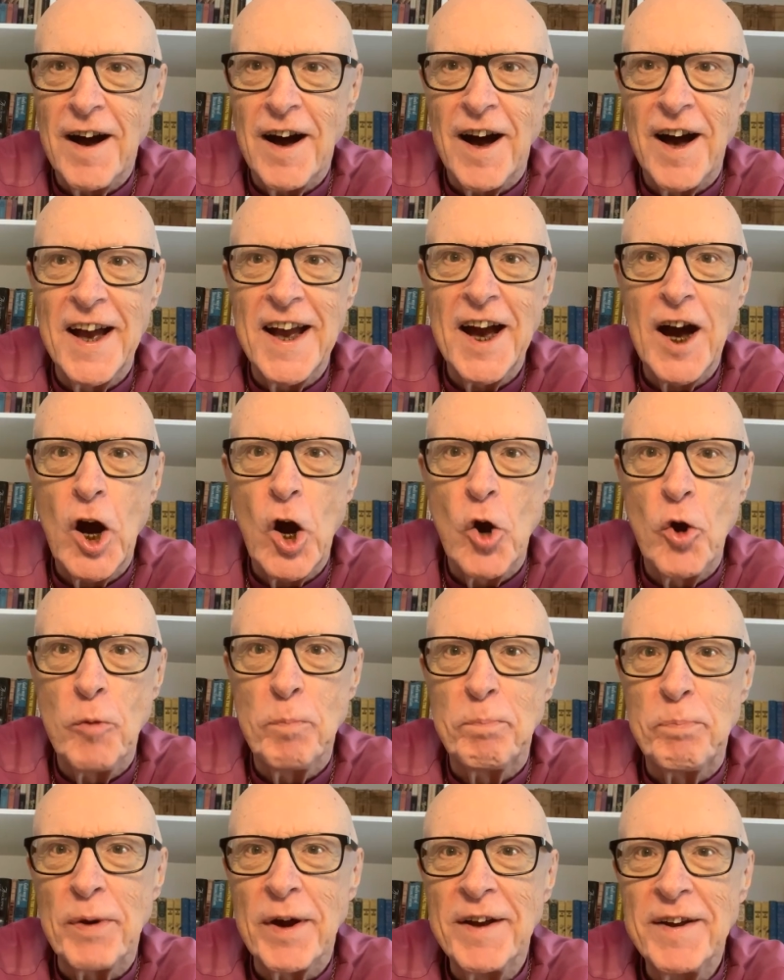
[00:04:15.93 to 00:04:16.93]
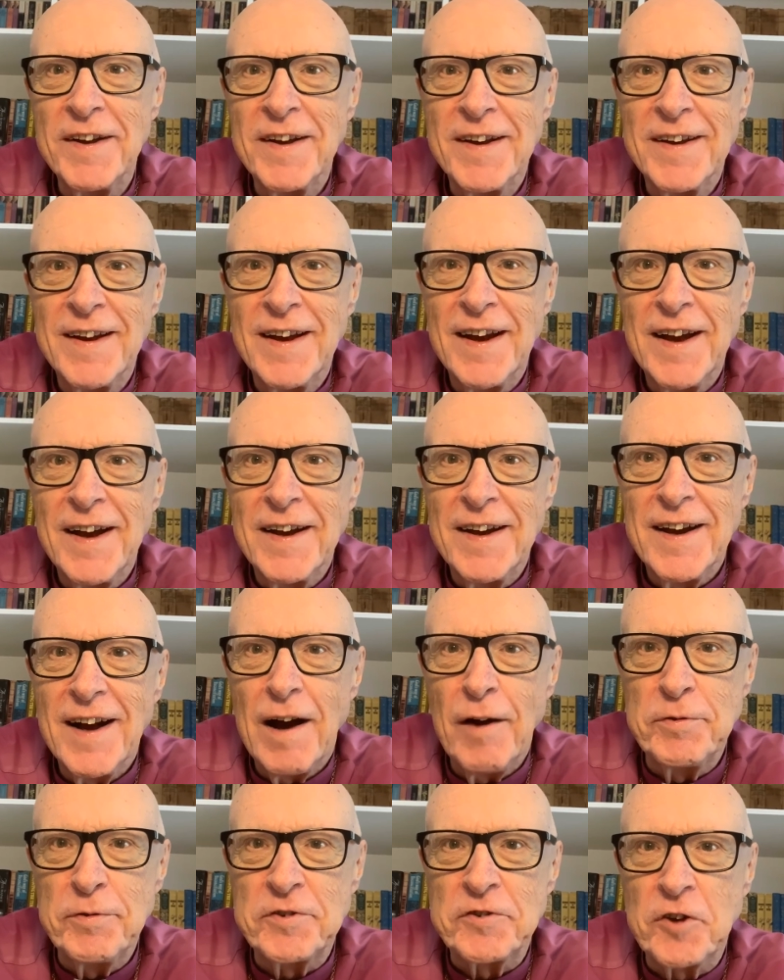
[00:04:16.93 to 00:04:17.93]
I hope
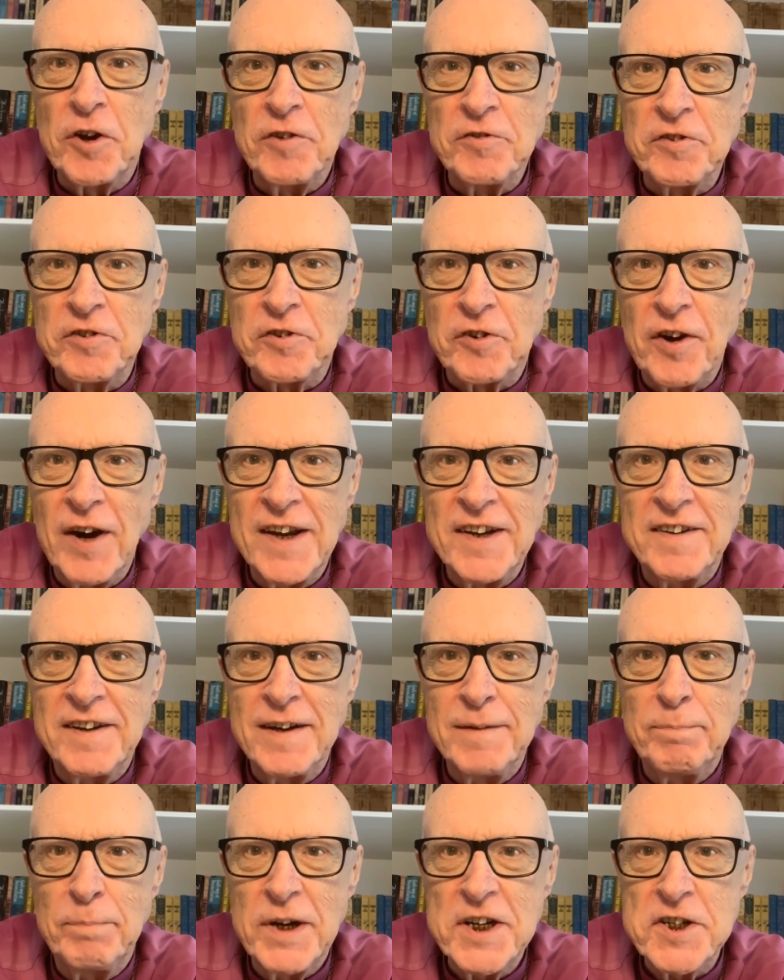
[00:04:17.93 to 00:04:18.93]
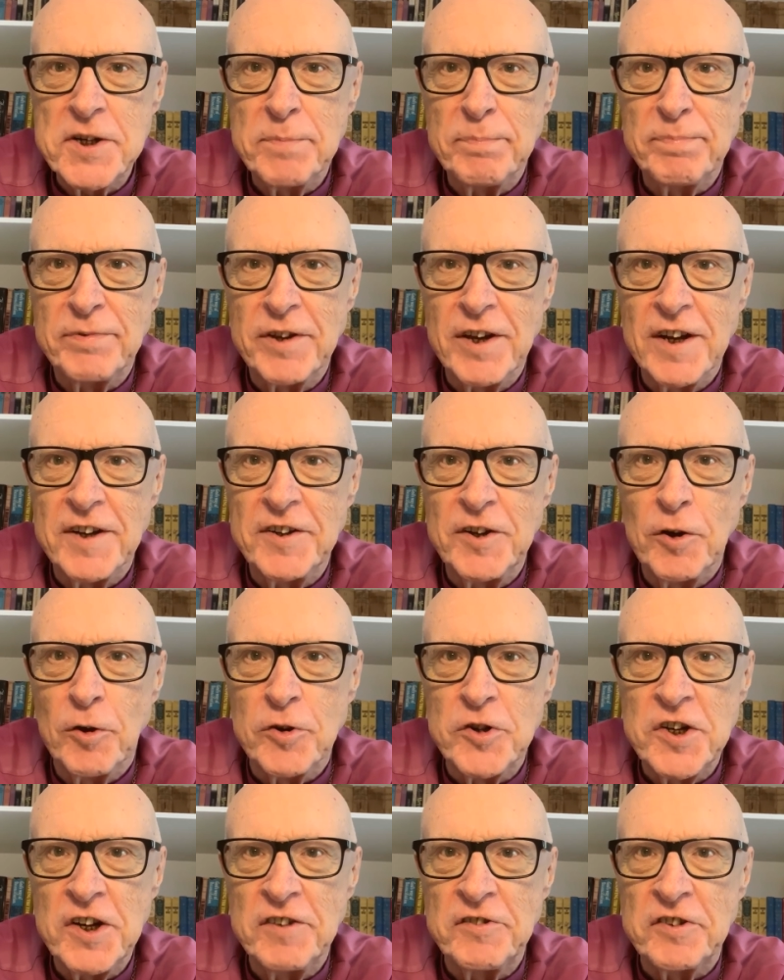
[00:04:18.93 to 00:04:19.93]
I was consecrated bishop 30
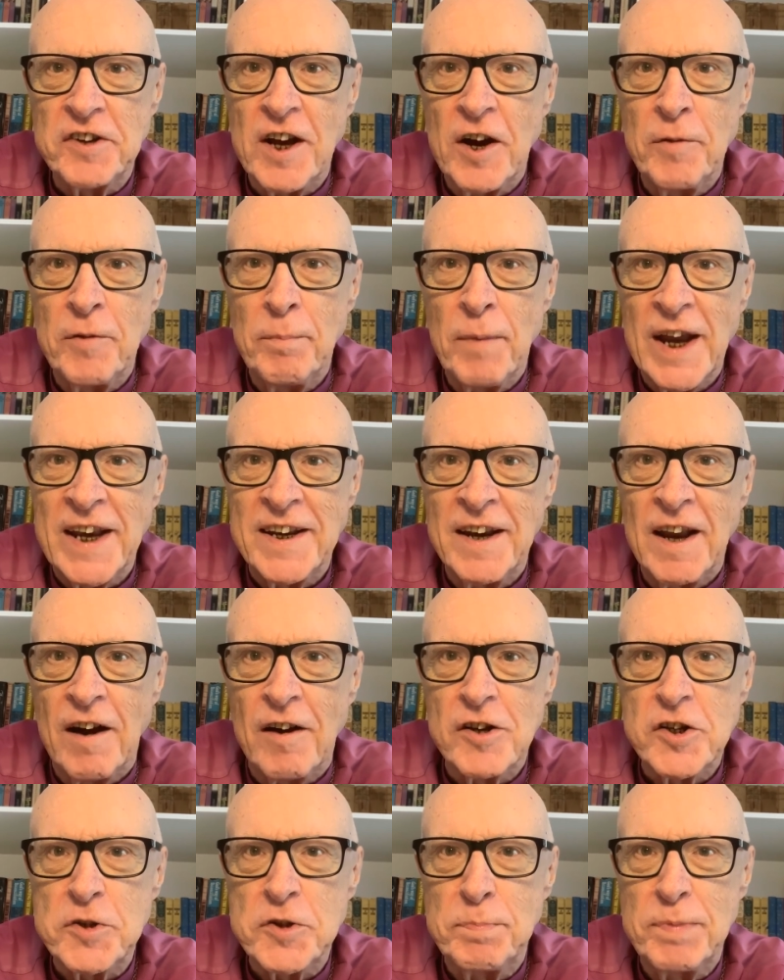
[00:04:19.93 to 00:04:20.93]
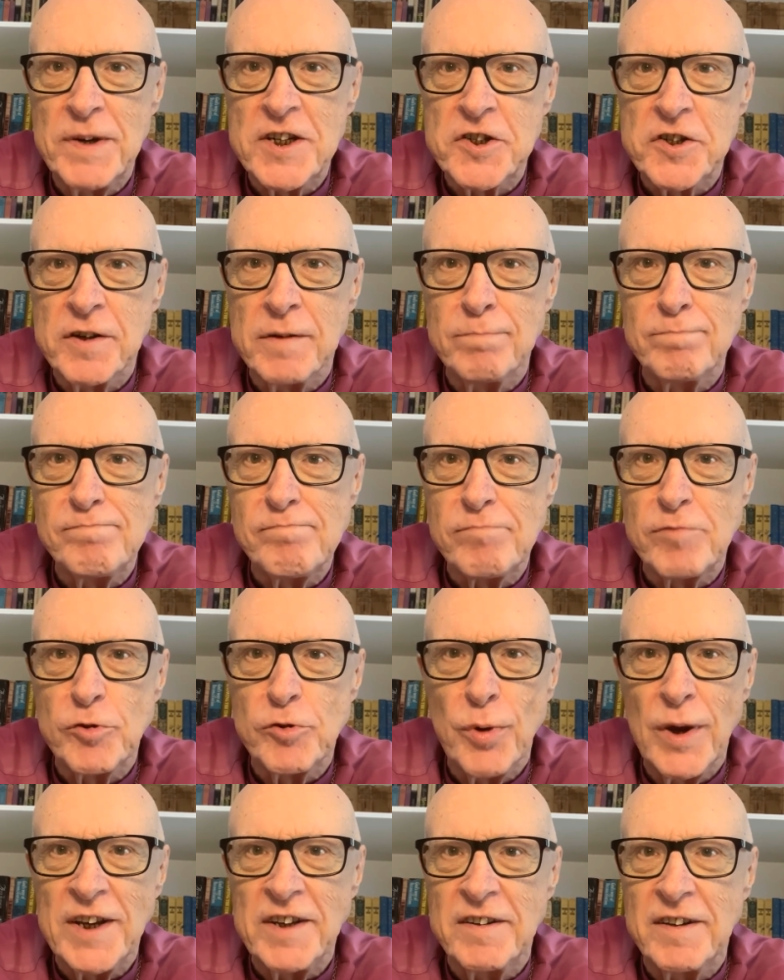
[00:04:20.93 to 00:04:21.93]
odd years ago, and made an archbishop
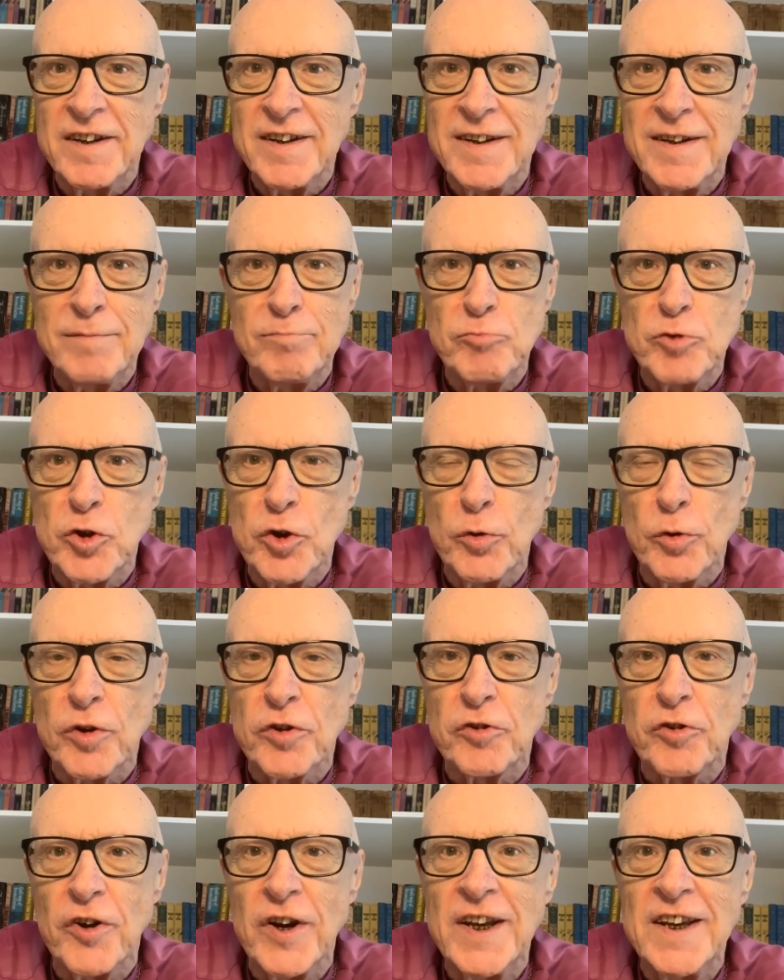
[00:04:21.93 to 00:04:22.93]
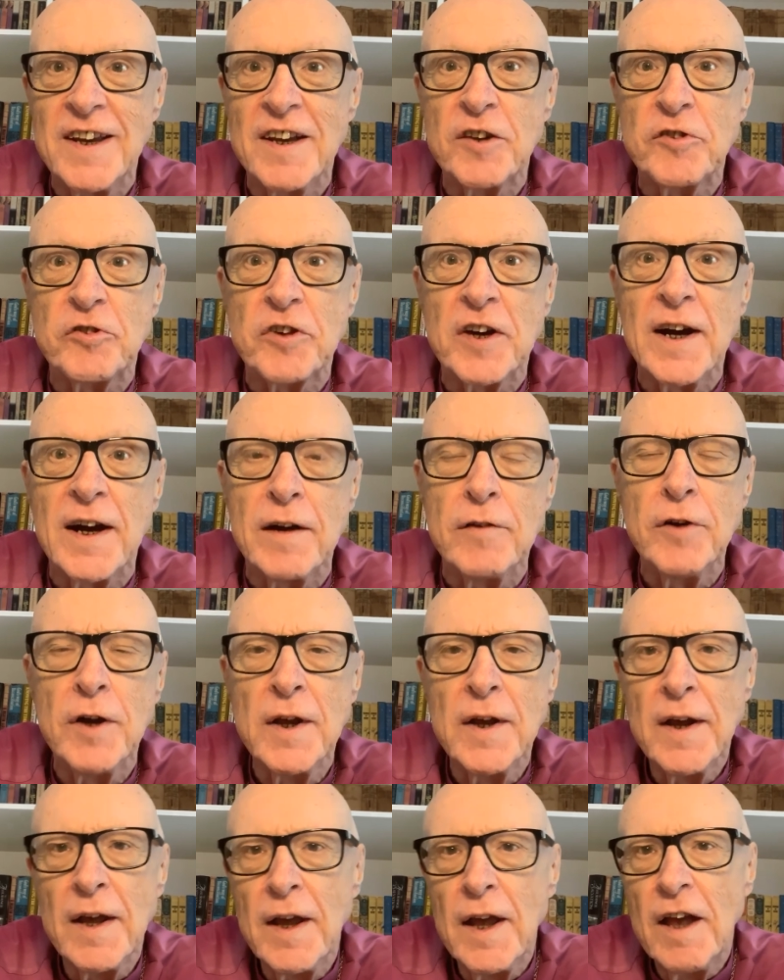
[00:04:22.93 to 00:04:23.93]
22 or three years ago.
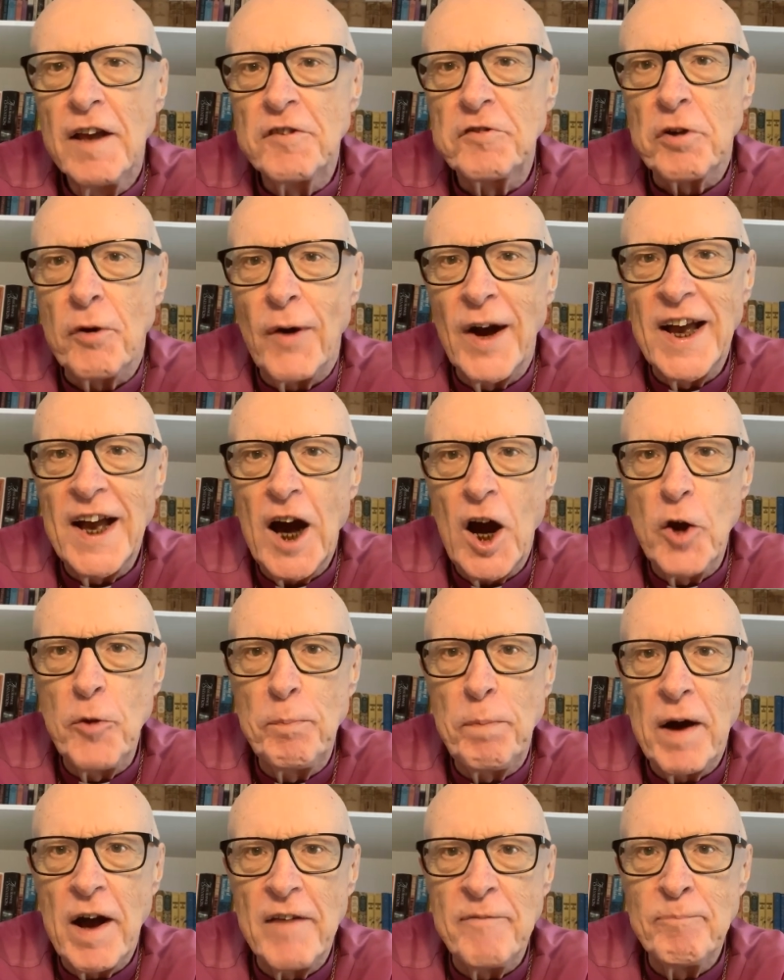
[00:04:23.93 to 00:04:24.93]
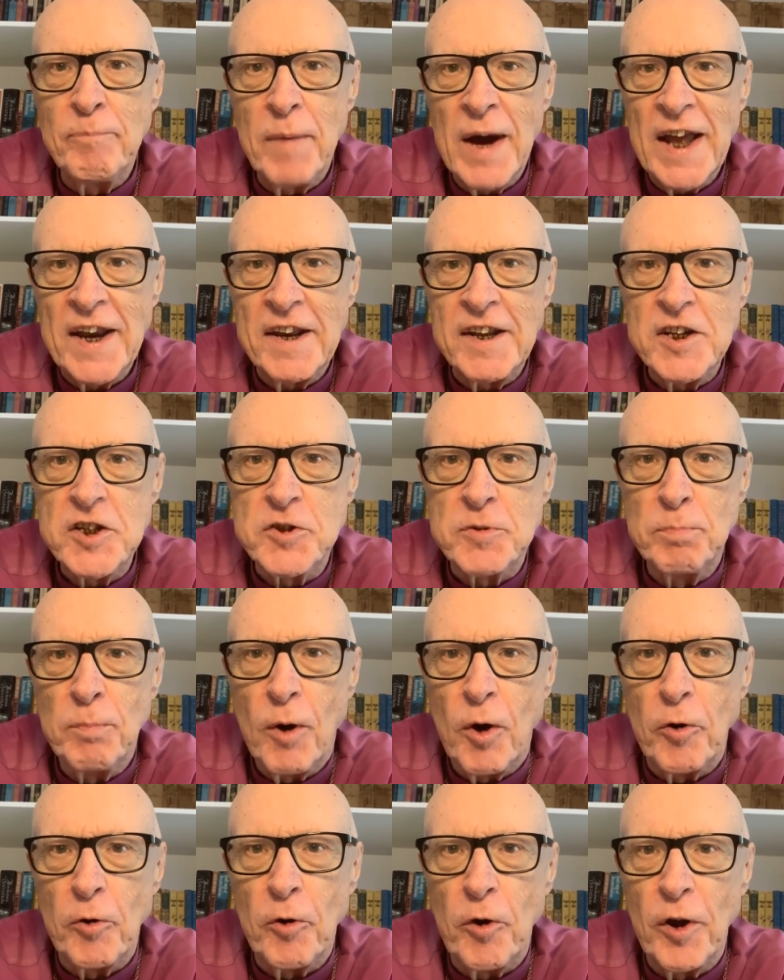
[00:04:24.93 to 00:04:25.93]
So I hope I managed
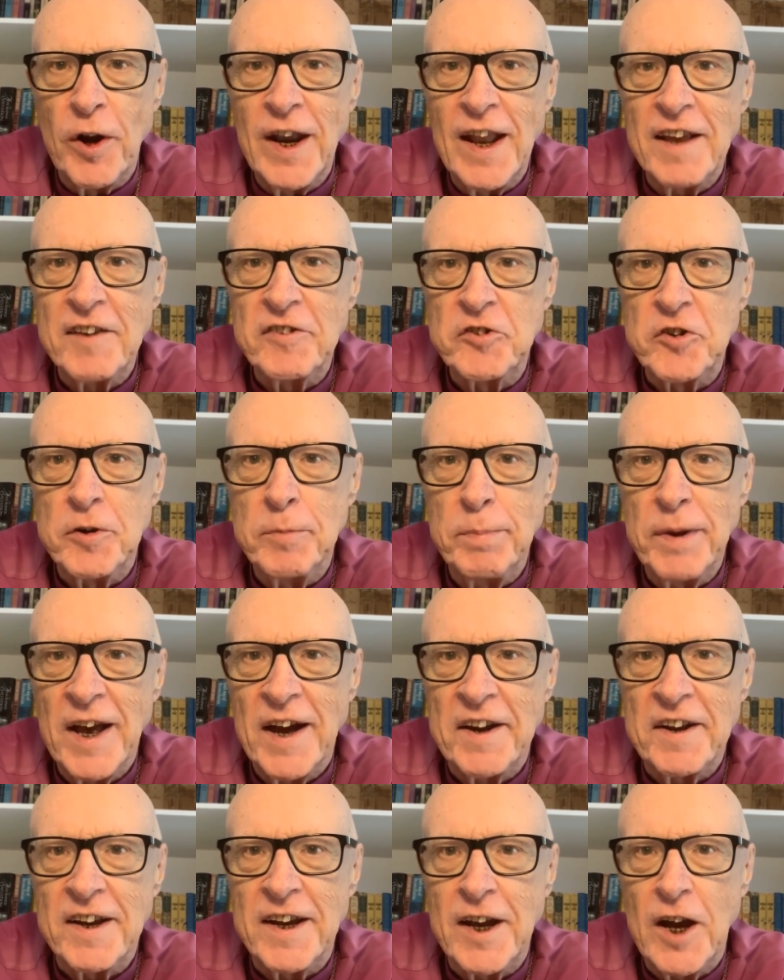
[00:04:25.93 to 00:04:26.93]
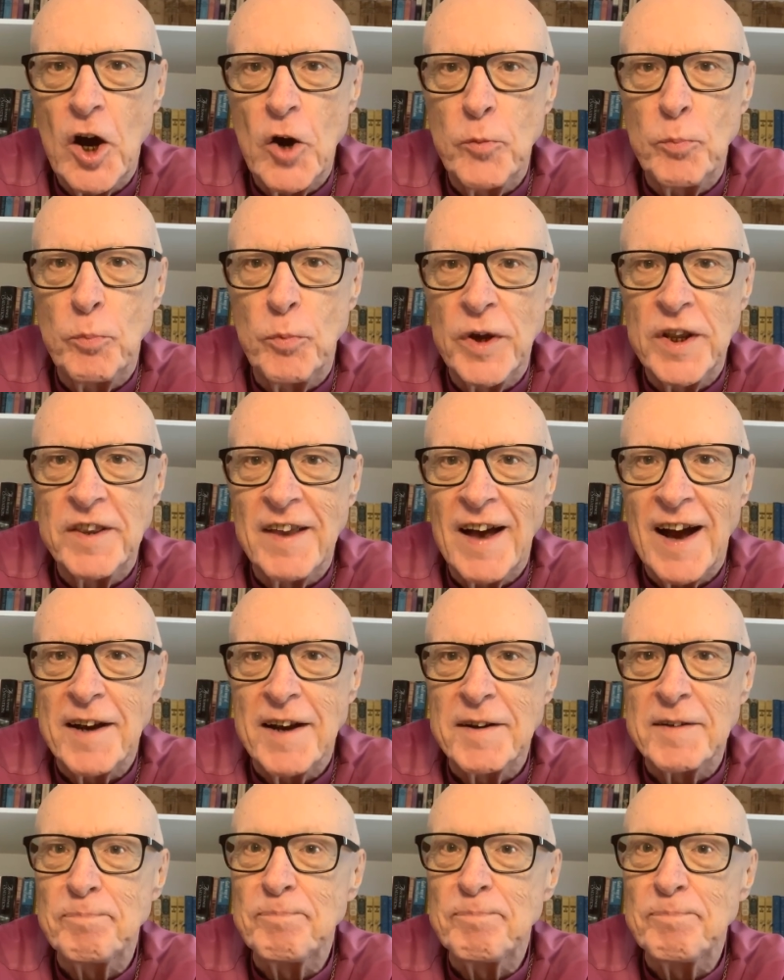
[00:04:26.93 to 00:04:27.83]
more or less to be able to cope with that.